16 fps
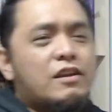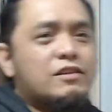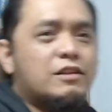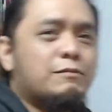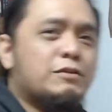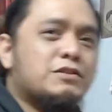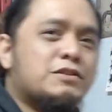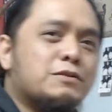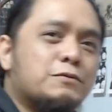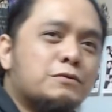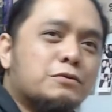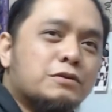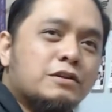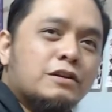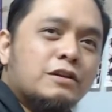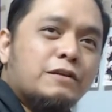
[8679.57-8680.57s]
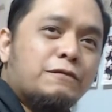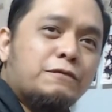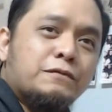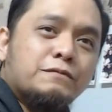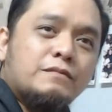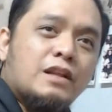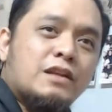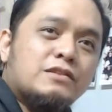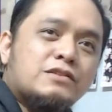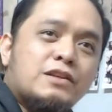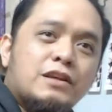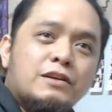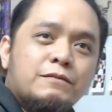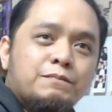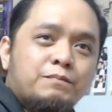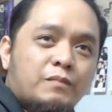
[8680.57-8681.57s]
Like naman siguro na if let's
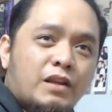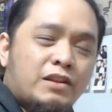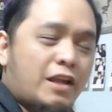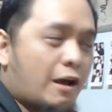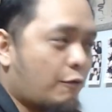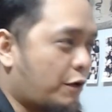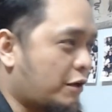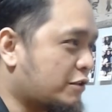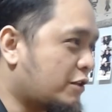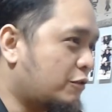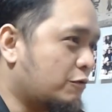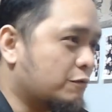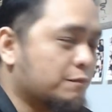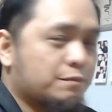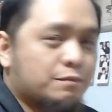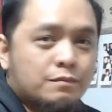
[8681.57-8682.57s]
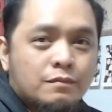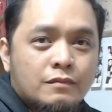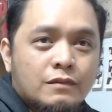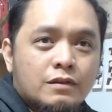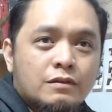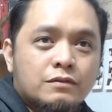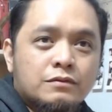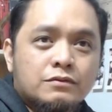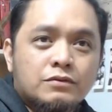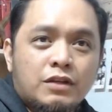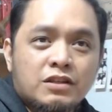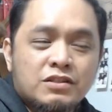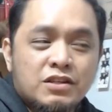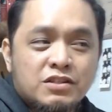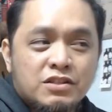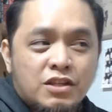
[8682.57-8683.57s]
say inaway siya nung
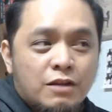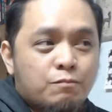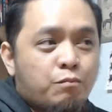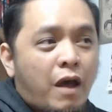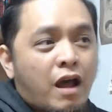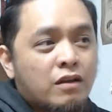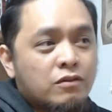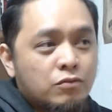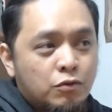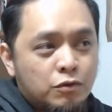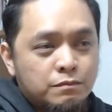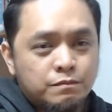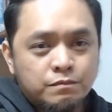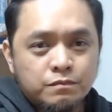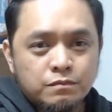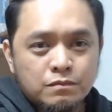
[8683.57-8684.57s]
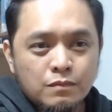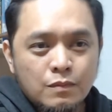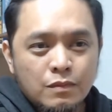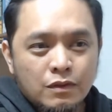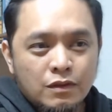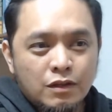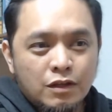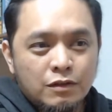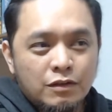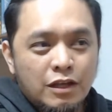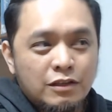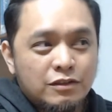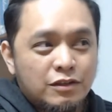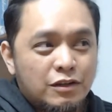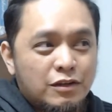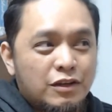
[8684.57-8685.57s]
existing pack doon, na they,
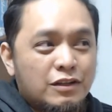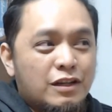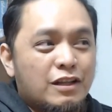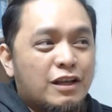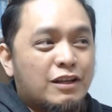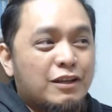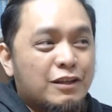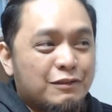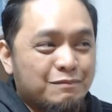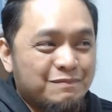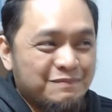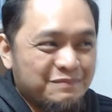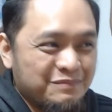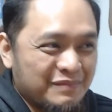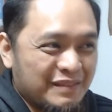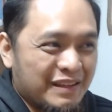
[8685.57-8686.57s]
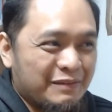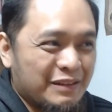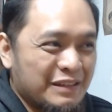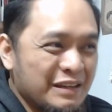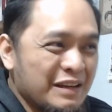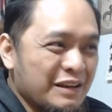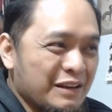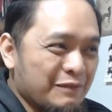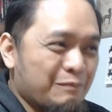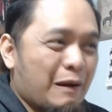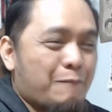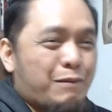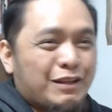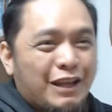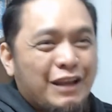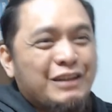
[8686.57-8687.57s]
they're gonna let it. No.
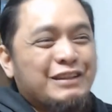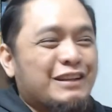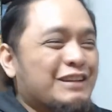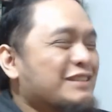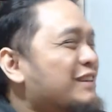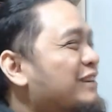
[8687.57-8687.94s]
Papatayin na lang siya.